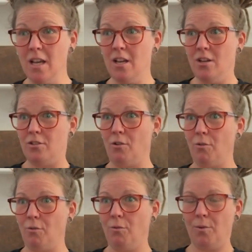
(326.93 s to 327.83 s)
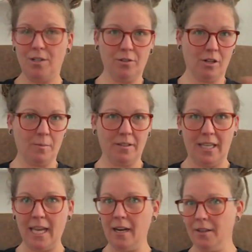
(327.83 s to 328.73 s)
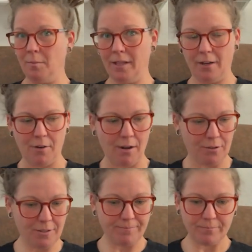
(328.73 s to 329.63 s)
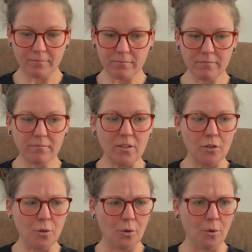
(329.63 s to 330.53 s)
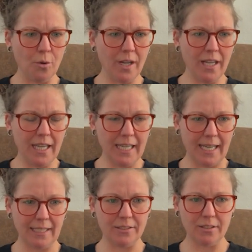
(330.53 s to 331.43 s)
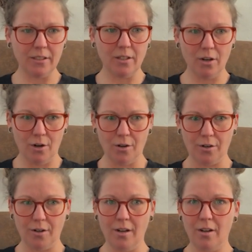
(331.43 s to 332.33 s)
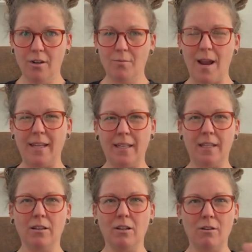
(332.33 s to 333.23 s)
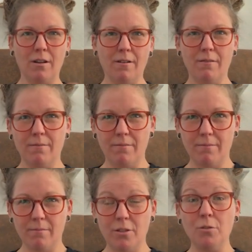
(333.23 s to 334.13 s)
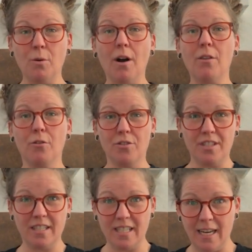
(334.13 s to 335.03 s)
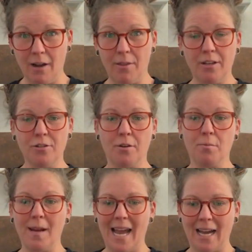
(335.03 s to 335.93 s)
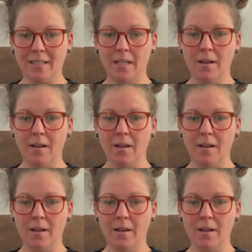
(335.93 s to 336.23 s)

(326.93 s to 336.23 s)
So we just talked about the kid on the playground who gets hurt, right? And they look to others to see how they should react.